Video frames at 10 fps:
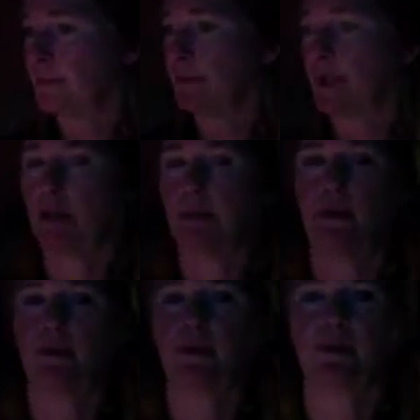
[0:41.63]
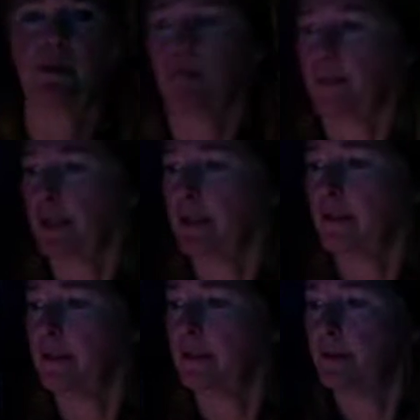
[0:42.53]
How about if it's over here?
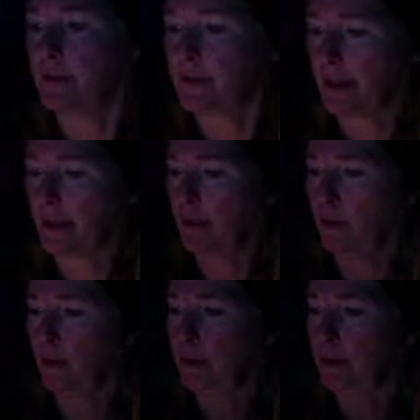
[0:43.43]
Does that help?